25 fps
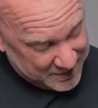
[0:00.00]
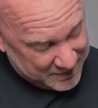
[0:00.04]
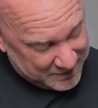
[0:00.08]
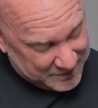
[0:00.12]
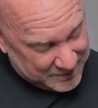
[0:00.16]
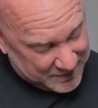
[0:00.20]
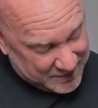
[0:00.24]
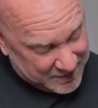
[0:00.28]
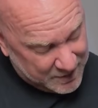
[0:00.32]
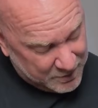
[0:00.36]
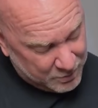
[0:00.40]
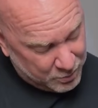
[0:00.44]

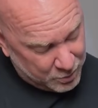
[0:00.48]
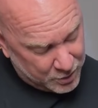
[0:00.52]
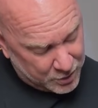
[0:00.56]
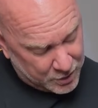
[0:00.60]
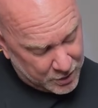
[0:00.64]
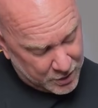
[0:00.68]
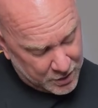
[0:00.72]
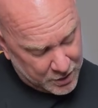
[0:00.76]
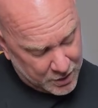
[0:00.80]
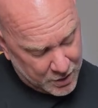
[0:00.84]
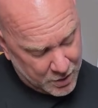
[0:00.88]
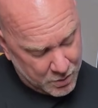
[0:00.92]
Then we're going
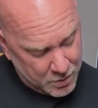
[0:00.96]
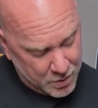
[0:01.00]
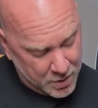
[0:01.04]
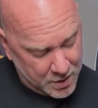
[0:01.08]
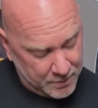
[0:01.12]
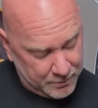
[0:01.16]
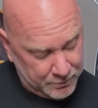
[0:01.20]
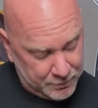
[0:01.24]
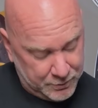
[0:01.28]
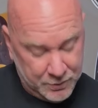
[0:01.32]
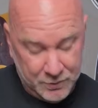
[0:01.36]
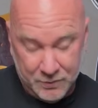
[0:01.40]
to go
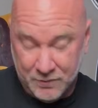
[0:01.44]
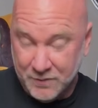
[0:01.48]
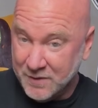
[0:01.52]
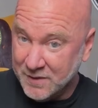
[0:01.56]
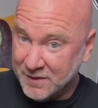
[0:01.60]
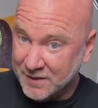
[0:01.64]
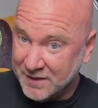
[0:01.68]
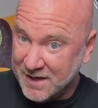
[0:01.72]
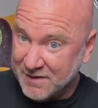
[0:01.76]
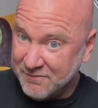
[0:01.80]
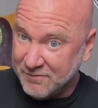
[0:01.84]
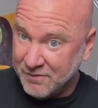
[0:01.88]
up to the
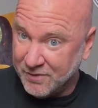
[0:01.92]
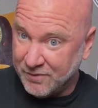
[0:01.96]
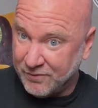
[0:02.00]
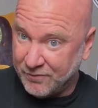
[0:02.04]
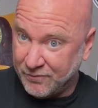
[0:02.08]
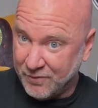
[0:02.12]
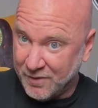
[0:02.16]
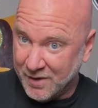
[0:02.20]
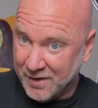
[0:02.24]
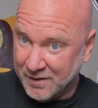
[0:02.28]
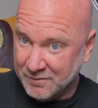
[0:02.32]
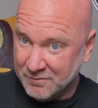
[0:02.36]
11th
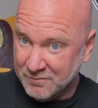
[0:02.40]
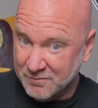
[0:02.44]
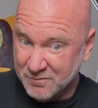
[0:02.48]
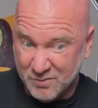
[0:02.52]
fret.